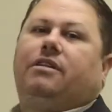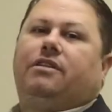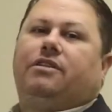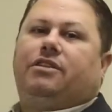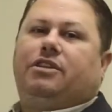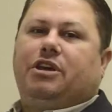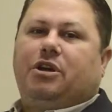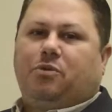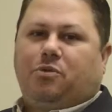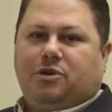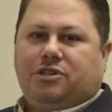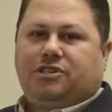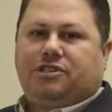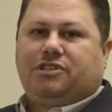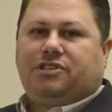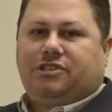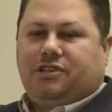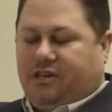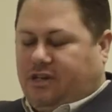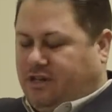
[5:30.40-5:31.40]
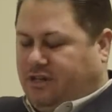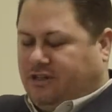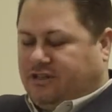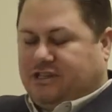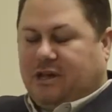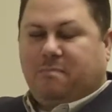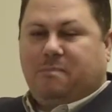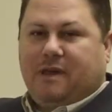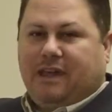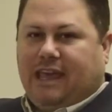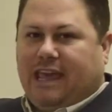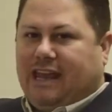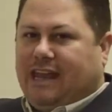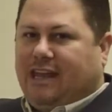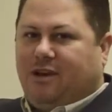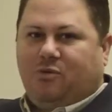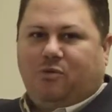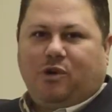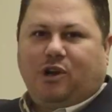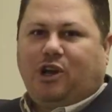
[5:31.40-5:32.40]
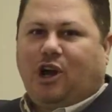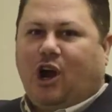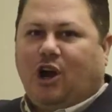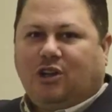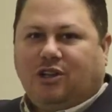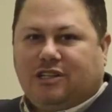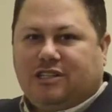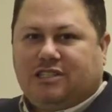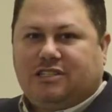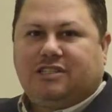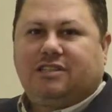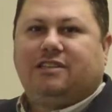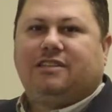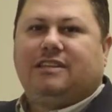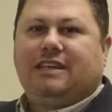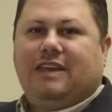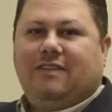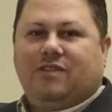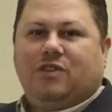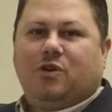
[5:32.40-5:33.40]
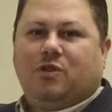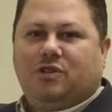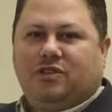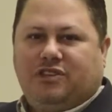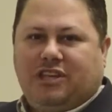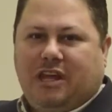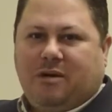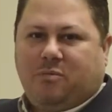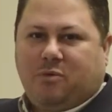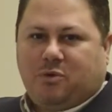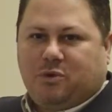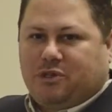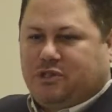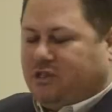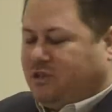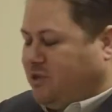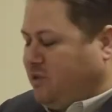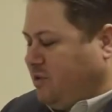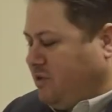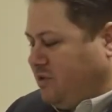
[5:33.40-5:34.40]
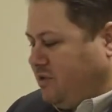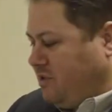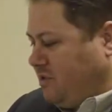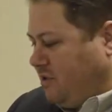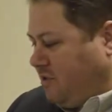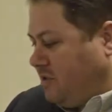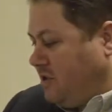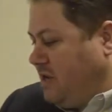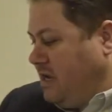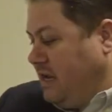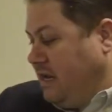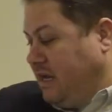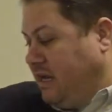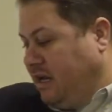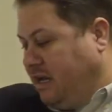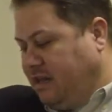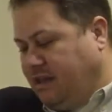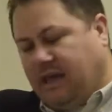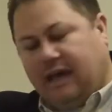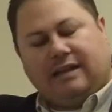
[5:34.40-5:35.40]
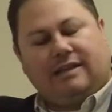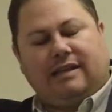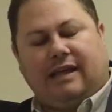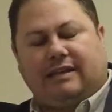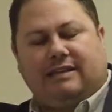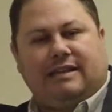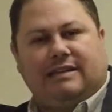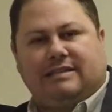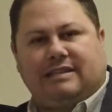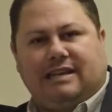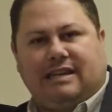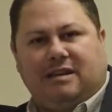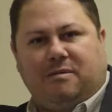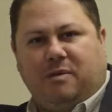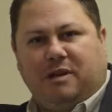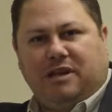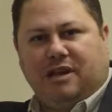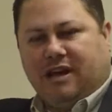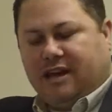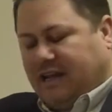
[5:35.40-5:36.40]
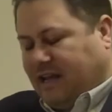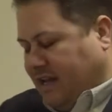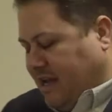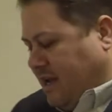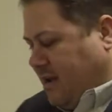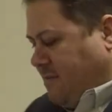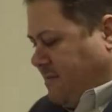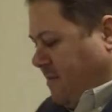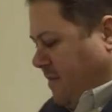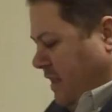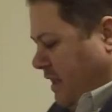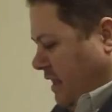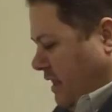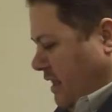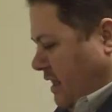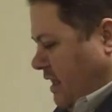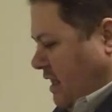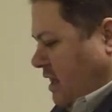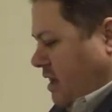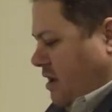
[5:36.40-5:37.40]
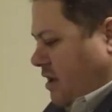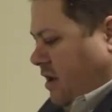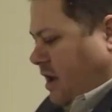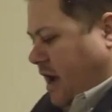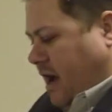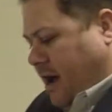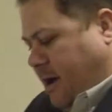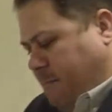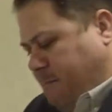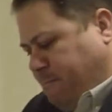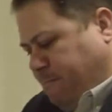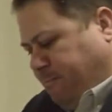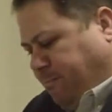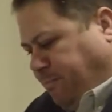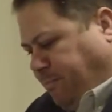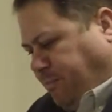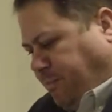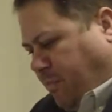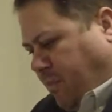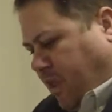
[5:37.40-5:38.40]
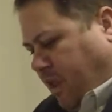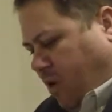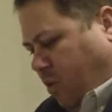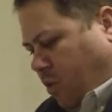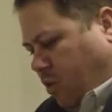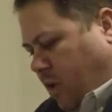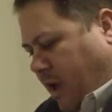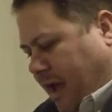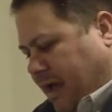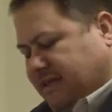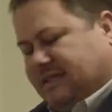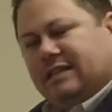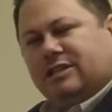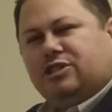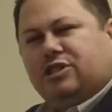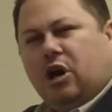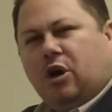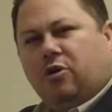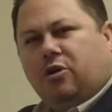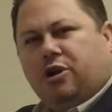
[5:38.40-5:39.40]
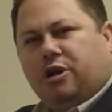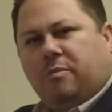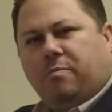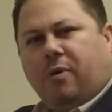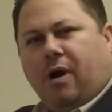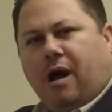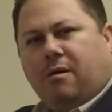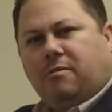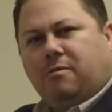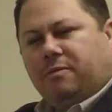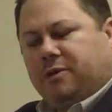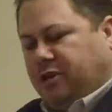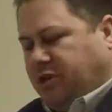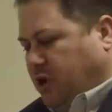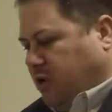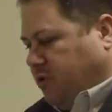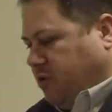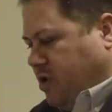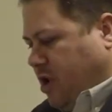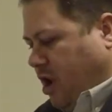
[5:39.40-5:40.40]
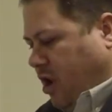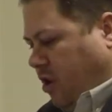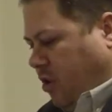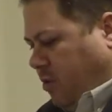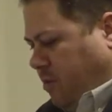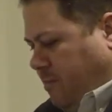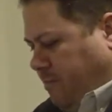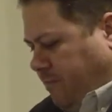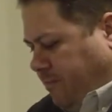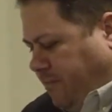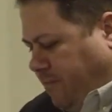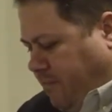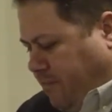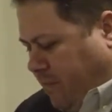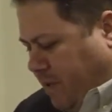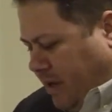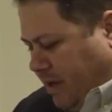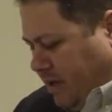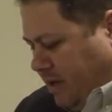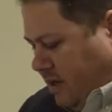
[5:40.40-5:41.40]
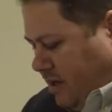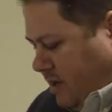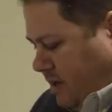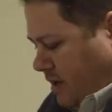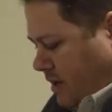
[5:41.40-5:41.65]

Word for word: there was something in it regardless, even though the sample was diluted. So that, that doesn't need to be done again. Um, as a donor, you probably don't know, but